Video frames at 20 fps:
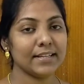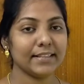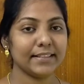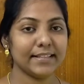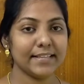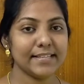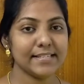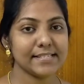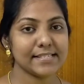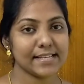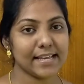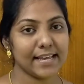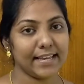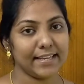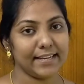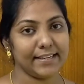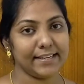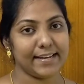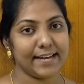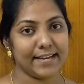these
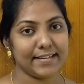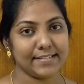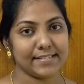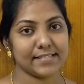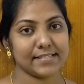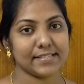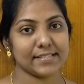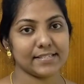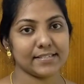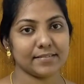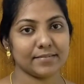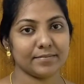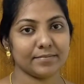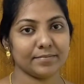areas.